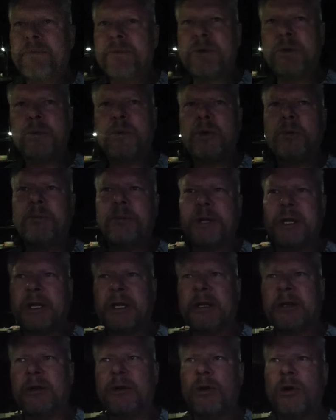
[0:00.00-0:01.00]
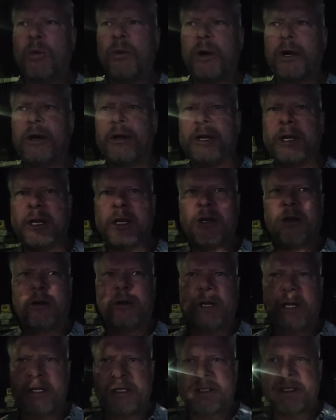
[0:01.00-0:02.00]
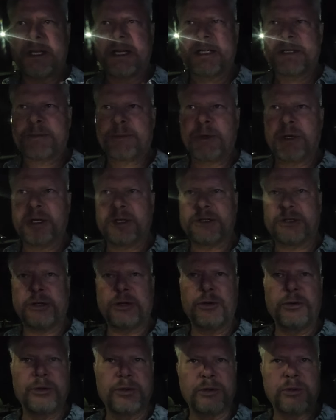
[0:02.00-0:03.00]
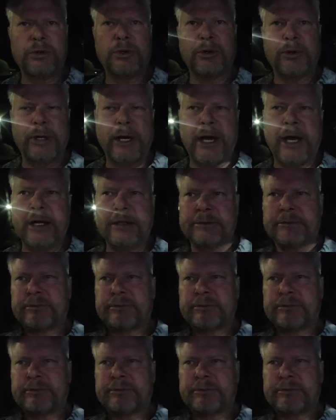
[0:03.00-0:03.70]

you will be nowhere near as desperate as those who do not.